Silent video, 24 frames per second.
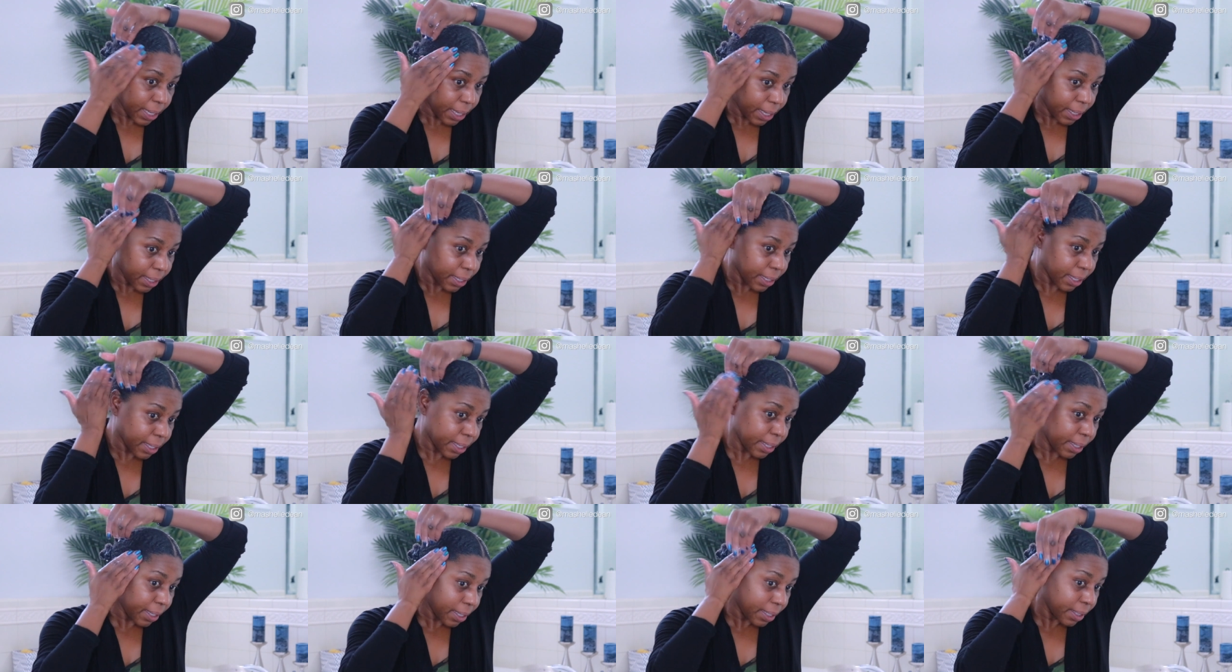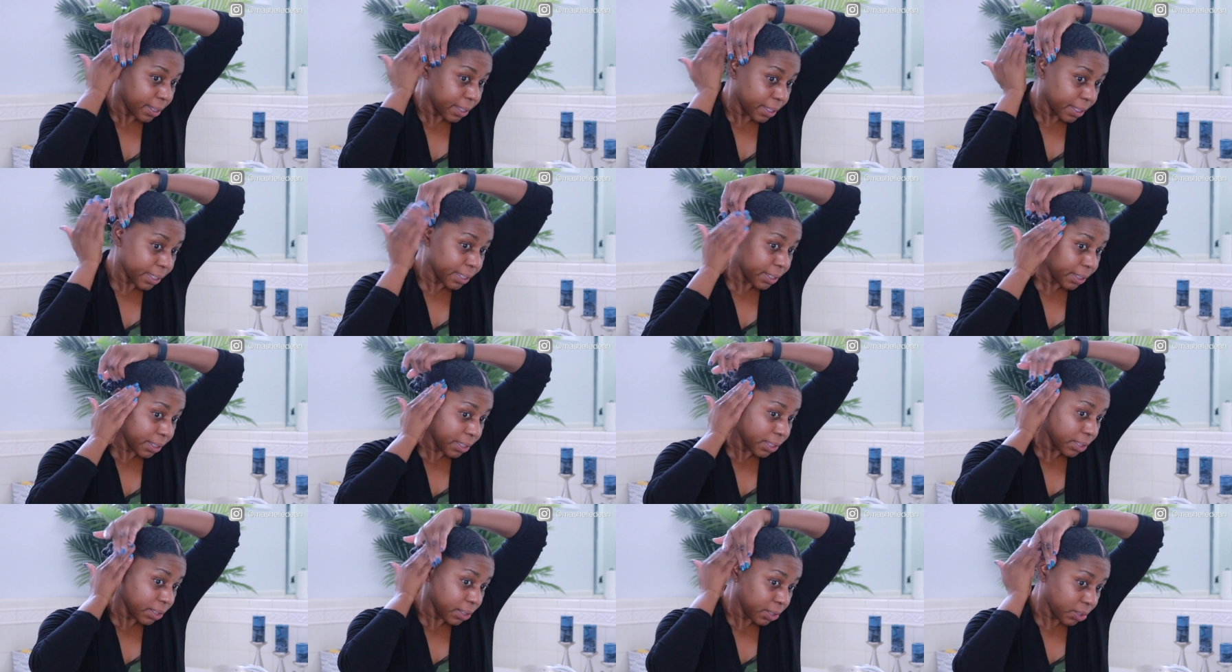And again,
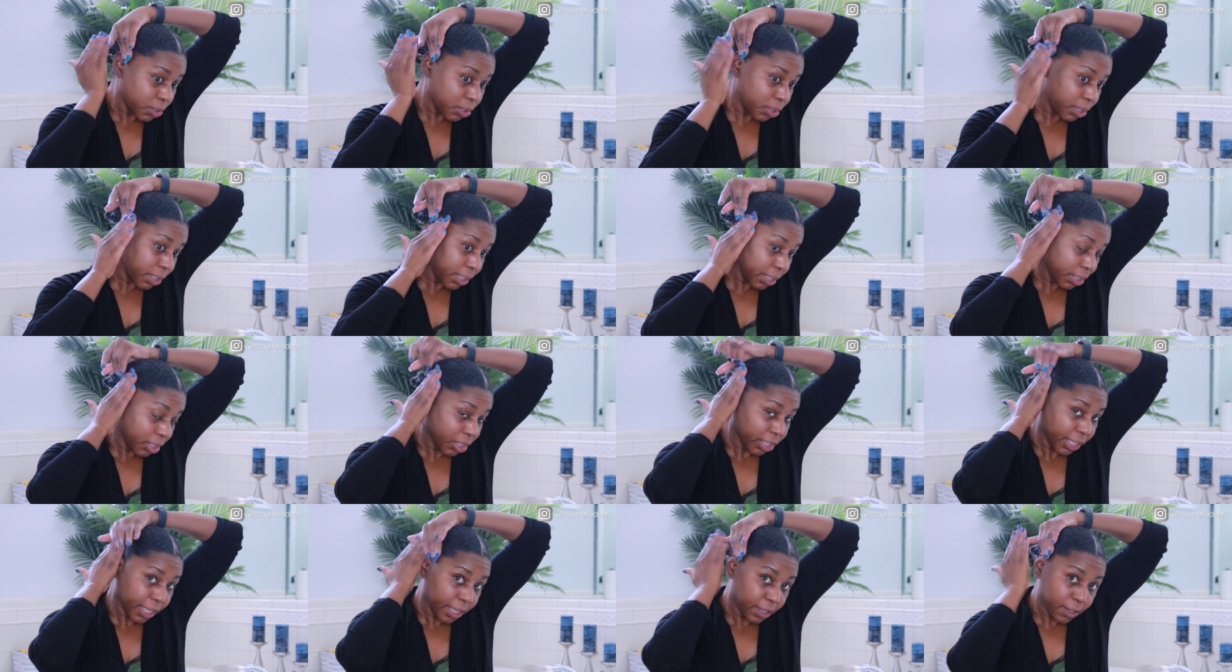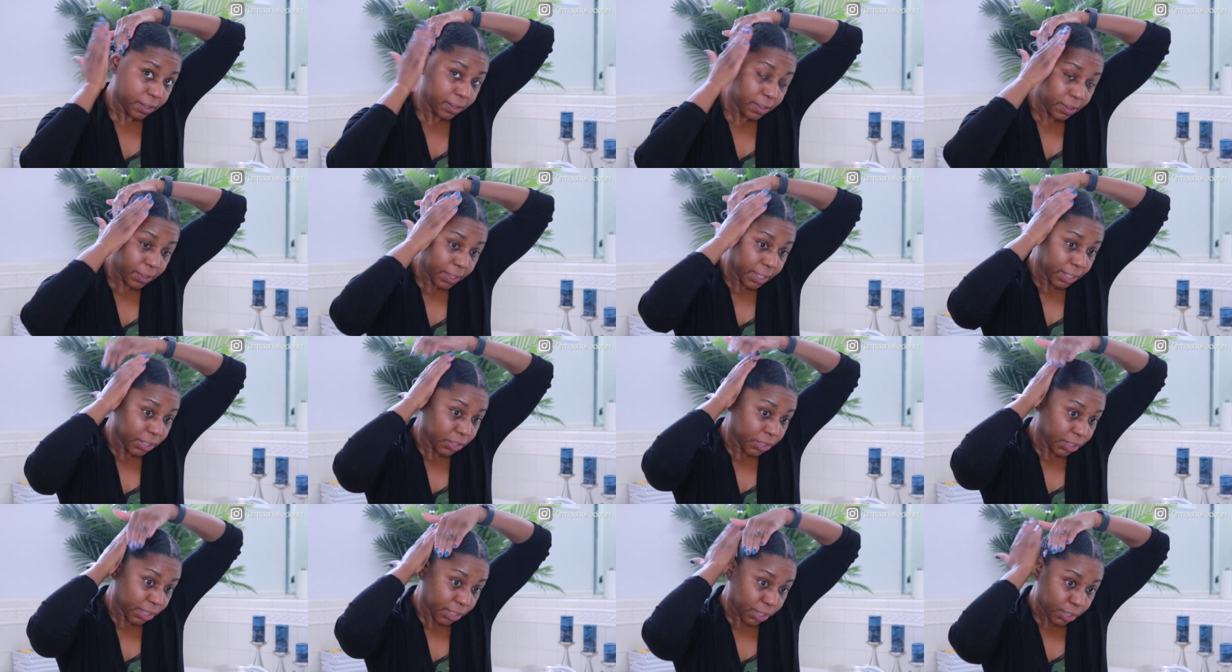this gel
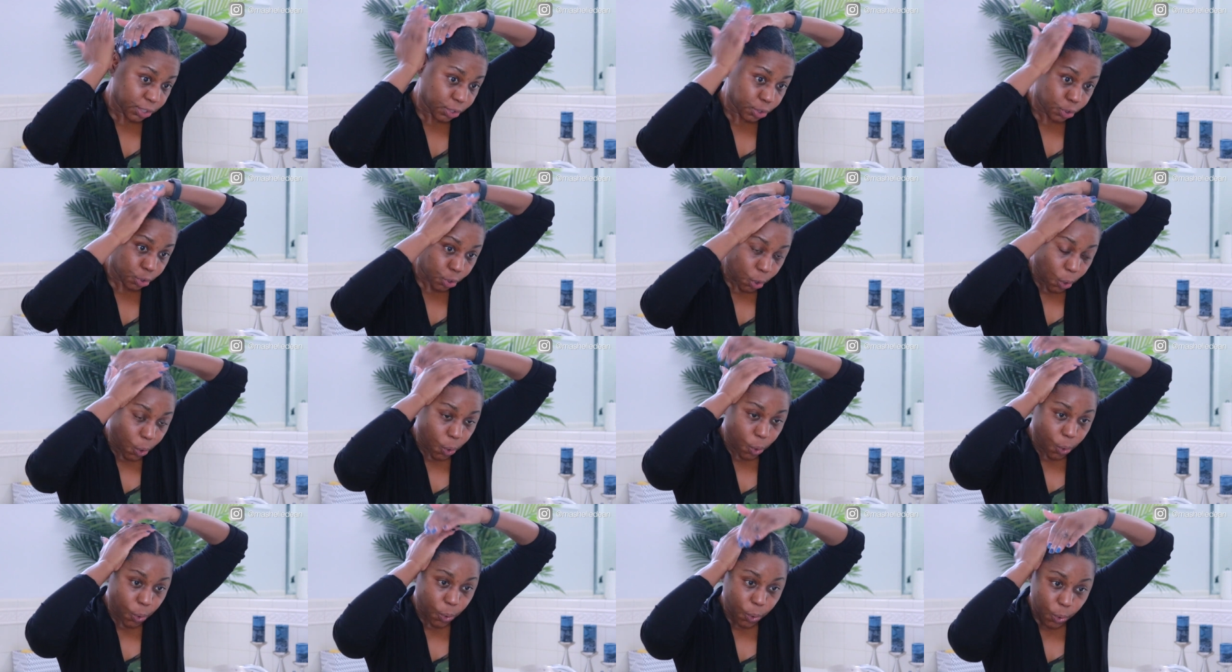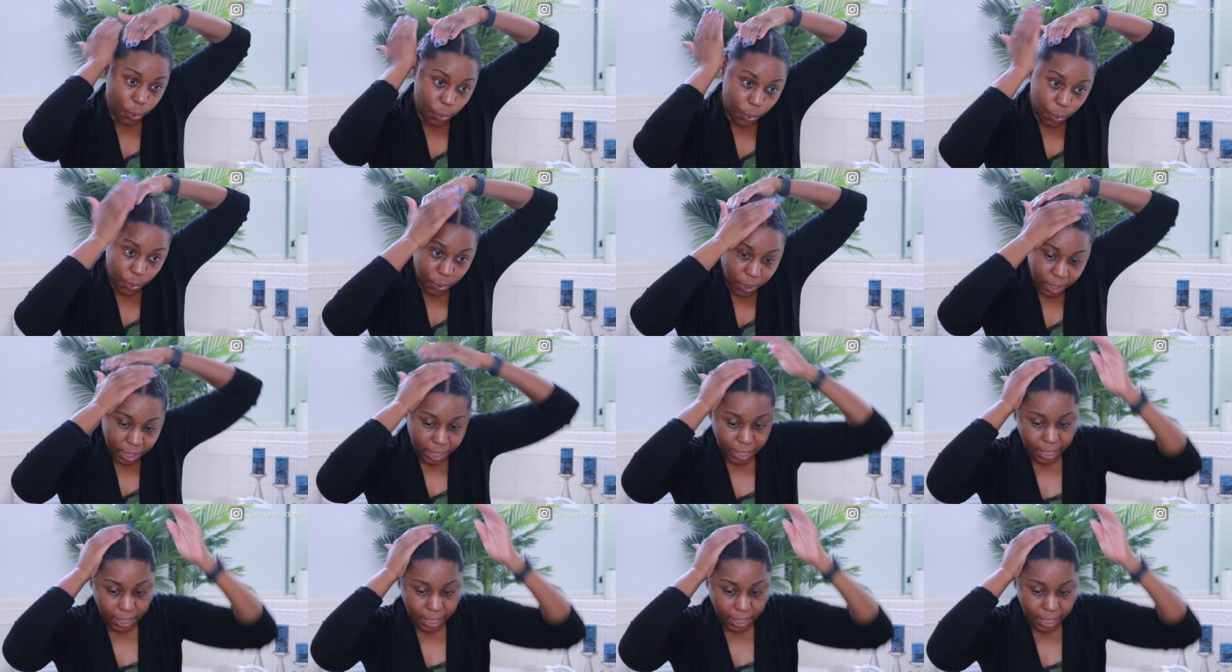is just so,